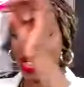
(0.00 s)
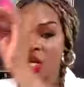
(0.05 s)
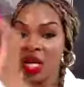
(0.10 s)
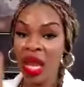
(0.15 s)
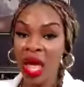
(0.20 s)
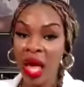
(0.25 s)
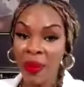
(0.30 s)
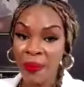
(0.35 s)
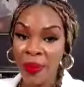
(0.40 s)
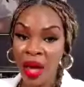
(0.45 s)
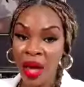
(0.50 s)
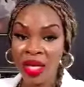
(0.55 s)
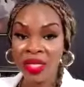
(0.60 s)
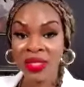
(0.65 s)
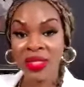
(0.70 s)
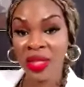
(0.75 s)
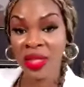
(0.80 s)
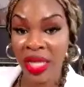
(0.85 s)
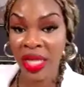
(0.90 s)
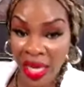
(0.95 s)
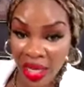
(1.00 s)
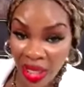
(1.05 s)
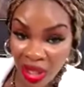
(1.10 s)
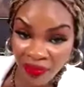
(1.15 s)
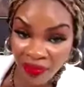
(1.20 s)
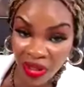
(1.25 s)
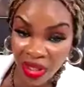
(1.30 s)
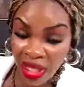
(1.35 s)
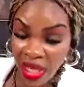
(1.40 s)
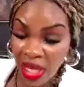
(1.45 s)
it in your lockbox till the
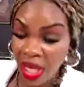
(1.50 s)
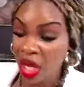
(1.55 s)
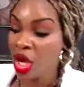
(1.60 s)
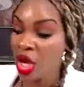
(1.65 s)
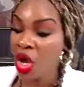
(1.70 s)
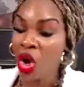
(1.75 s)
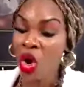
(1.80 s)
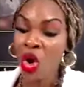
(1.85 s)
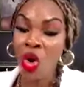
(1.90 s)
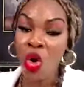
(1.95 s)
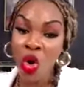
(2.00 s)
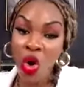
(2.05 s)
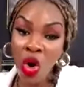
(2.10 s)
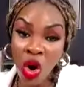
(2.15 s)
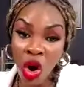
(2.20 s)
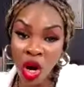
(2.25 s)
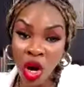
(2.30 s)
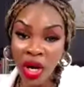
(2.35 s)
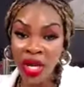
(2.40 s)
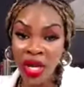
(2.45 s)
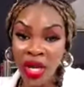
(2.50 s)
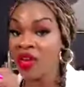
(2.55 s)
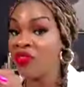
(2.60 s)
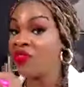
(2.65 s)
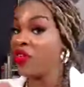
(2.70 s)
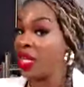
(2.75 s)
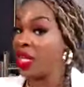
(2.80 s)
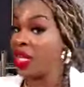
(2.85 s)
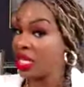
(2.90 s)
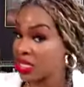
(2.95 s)
end of the day. Or
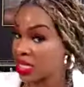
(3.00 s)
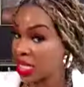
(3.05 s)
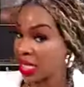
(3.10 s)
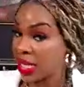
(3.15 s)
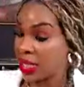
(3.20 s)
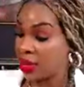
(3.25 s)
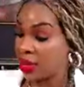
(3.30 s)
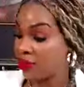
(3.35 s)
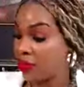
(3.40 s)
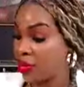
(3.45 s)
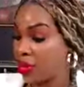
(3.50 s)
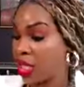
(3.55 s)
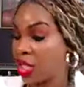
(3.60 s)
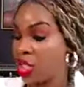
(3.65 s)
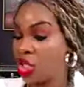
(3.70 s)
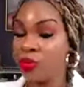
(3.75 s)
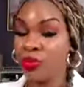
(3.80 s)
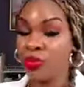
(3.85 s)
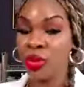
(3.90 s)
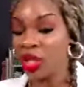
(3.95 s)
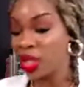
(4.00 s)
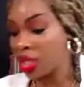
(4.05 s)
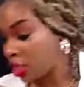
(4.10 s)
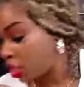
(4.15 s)
if it is the end of the day, you